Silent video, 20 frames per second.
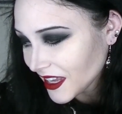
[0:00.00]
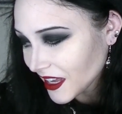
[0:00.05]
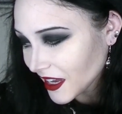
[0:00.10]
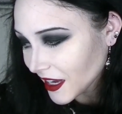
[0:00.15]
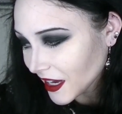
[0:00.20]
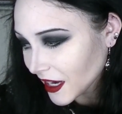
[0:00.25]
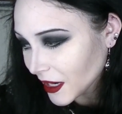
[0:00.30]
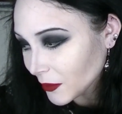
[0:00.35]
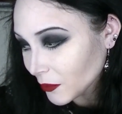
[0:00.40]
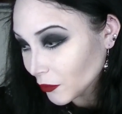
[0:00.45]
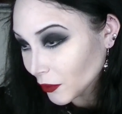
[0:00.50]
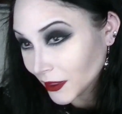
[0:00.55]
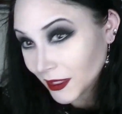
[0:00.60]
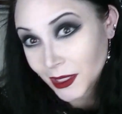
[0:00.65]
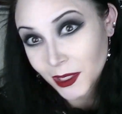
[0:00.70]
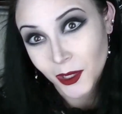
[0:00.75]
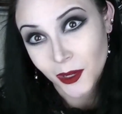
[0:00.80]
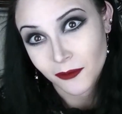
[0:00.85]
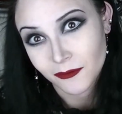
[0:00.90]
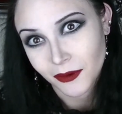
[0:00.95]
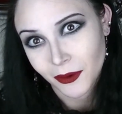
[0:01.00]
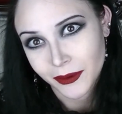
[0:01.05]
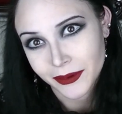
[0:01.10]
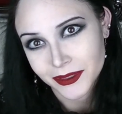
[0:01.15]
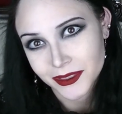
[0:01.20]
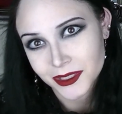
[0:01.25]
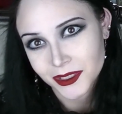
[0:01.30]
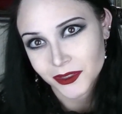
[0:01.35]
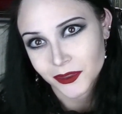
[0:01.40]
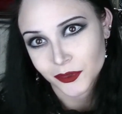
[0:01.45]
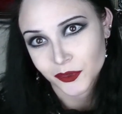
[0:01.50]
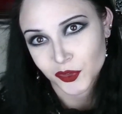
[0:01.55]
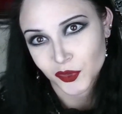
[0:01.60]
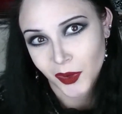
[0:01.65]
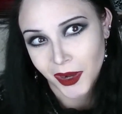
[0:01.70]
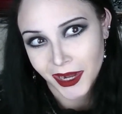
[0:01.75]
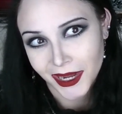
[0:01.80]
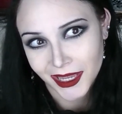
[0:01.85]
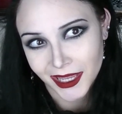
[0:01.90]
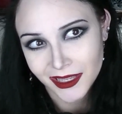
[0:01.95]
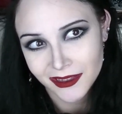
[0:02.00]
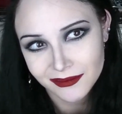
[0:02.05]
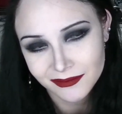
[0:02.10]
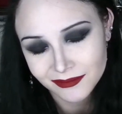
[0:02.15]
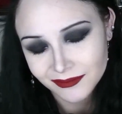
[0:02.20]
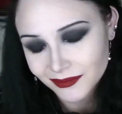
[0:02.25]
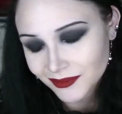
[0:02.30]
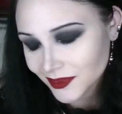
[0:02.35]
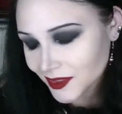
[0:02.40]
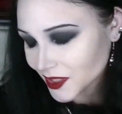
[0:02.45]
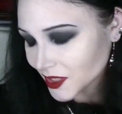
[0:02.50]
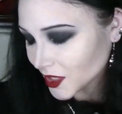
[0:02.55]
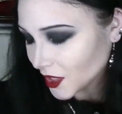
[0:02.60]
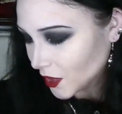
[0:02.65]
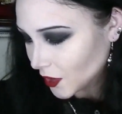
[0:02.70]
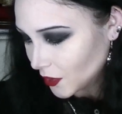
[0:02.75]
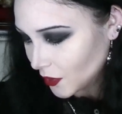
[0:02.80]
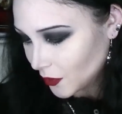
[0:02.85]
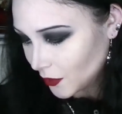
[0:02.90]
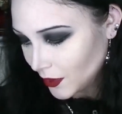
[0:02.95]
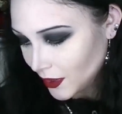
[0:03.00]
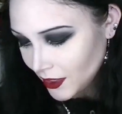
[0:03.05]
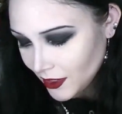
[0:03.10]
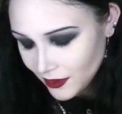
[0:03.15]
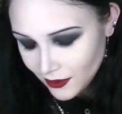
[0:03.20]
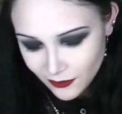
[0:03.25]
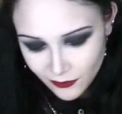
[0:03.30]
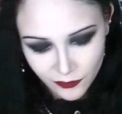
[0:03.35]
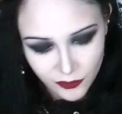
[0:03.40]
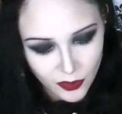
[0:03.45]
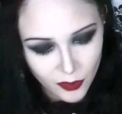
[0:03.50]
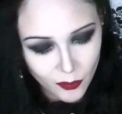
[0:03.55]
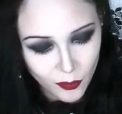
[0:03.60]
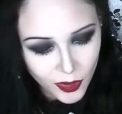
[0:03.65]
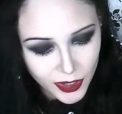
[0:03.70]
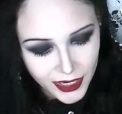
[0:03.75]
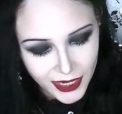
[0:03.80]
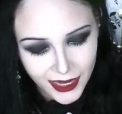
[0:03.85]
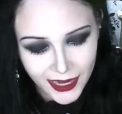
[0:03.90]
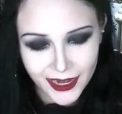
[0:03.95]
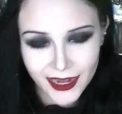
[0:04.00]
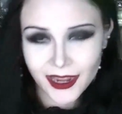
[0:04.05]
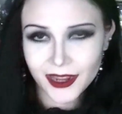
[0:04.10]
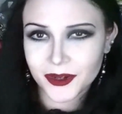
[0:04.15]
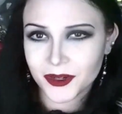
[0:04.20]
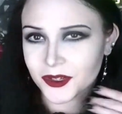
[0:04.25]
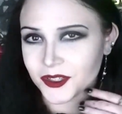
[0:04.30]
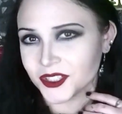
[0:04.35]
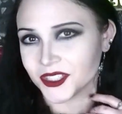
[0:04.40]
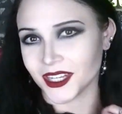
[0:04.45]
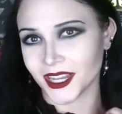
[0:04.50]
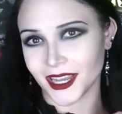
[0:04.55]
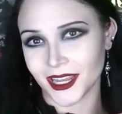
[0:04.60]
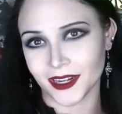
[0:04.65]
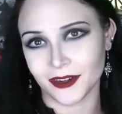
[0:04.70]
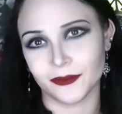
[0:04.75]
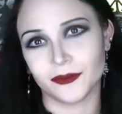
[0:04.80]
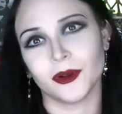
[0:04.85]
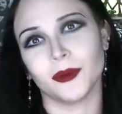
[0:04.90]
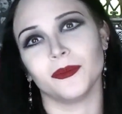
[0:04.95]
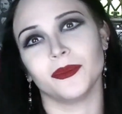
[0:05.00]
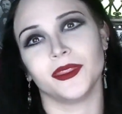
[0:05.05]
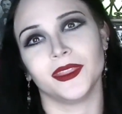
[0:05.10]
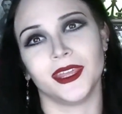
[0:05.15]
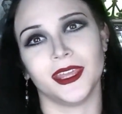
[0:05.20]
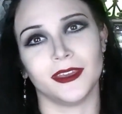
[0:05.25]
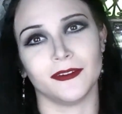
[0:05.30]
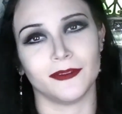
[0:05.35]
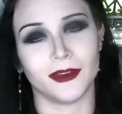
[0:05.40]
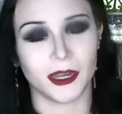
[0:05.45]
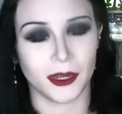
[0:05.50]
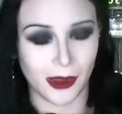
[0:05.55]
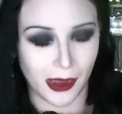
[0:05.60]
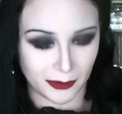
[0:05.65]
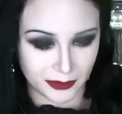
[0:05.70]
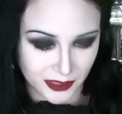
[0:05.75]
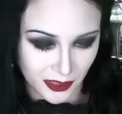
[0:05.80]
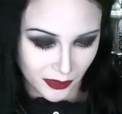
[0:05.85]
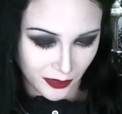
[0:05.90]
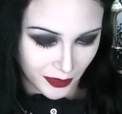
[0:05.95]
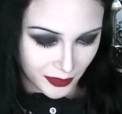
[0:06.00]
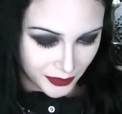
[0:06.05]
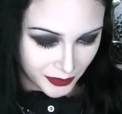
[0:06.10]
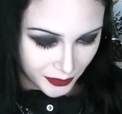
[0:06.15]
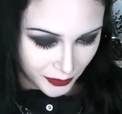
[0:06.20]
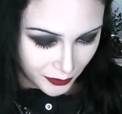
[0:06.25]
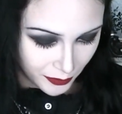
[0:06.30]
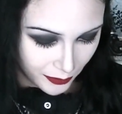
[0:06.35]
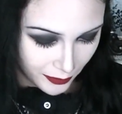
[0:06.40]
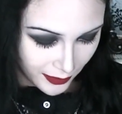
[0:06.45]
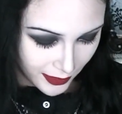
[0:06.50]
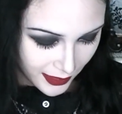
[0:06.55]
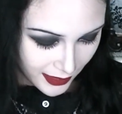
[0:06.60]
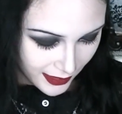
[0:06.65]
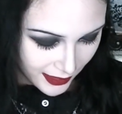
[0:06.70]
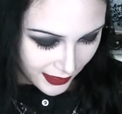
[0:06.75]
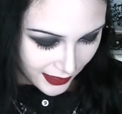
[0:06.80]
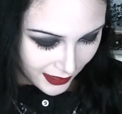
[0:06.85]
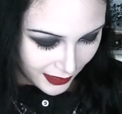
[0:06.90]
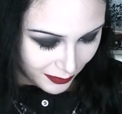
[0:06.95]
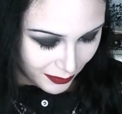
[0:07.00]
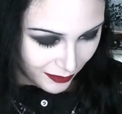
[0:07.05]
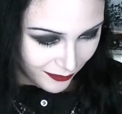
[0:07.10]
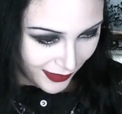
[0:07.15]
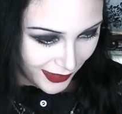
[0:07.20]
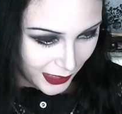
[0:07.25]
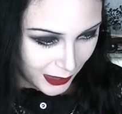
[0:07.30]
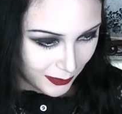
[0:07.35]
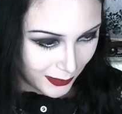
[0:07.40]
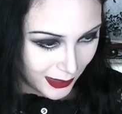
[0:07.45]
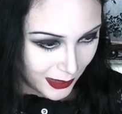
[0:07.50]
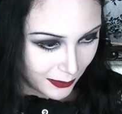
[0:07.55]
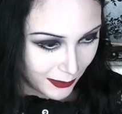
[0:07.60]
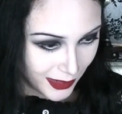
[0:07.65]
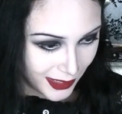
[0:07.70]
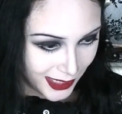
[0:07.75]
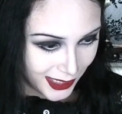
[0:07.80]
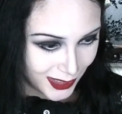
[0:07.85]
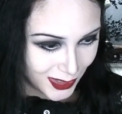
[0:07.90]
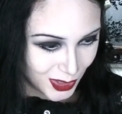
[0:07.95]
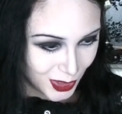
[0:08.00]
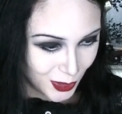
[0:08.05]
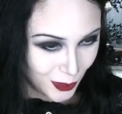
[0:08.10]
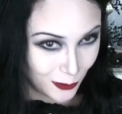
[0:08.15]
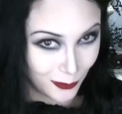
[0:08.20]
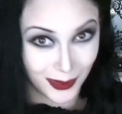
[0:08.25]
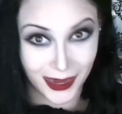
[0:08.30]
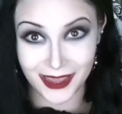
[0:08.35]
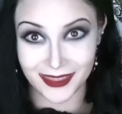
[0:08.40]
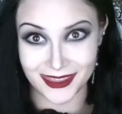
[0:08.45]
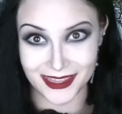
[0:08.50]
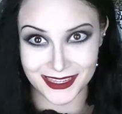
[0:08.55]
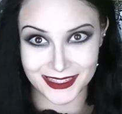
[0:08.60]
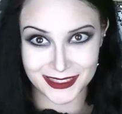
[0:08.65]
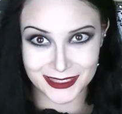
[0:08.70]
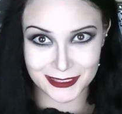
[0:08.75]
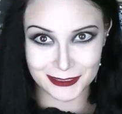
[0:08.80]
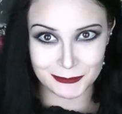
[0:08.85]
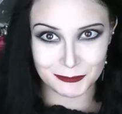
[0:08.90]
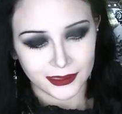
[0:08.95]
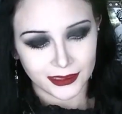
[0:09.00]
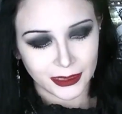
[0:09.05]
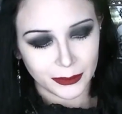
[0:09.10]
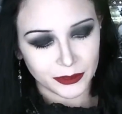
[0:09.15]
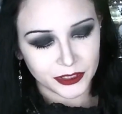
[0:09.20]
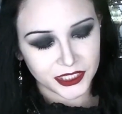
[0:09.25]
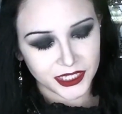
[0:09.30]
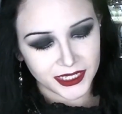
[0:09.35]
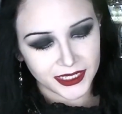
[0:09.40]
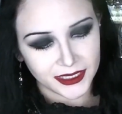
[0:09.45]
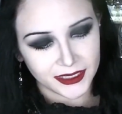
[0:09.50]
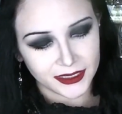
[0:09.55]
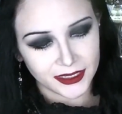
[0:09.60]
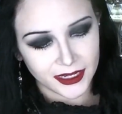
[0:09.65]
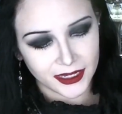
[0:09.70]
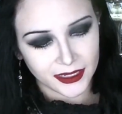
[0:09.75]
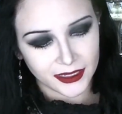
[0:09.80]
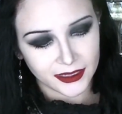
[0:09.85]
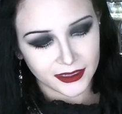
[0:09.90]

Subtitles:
I'm really looking forward to trying it. So, from what I understand from the fellow absintheur who provided me the money to buy this, Libertine